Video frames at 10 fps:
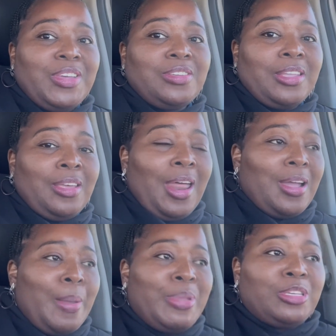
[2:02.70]
So I thought I'd
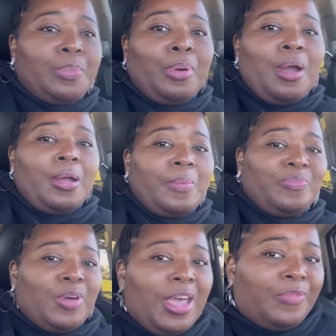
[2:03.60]
come into the park
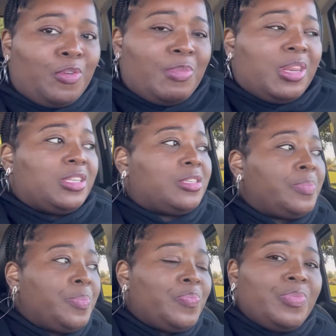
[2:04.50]
if I had a few minutes.
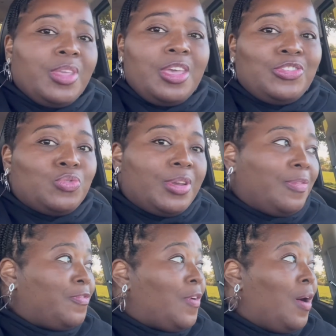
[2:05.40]
Enjoy the
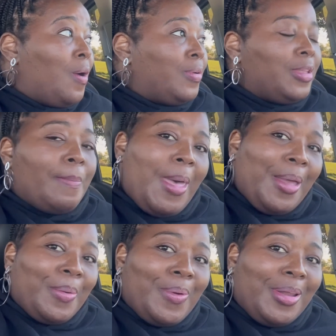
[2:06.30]
fall in the
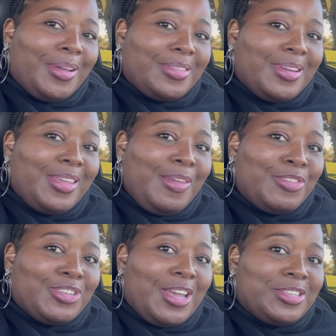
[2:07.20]
background. Look at the leaves
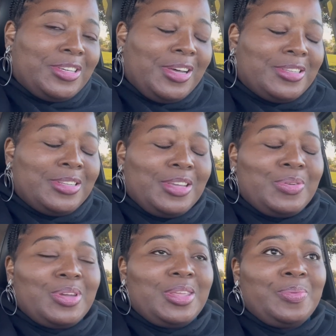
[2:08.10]
changing colors in the
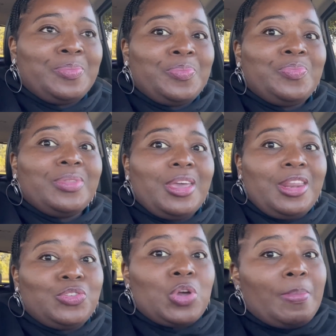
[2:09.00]
tree. And
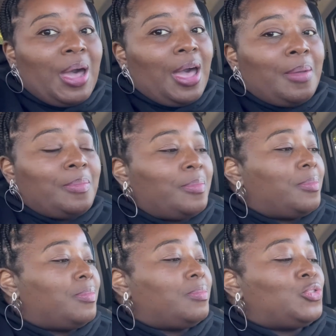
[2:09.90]
enjoy my
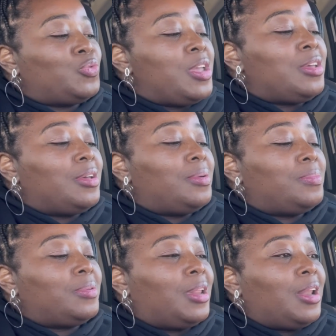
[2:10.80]
drink
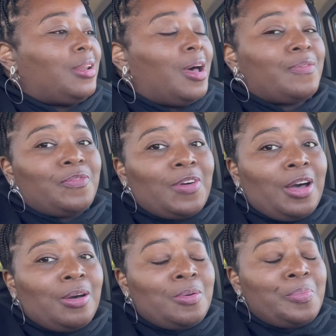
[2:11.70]
that I love for
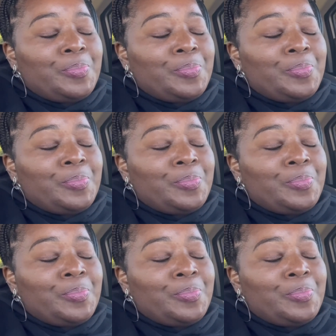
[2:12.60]
fall.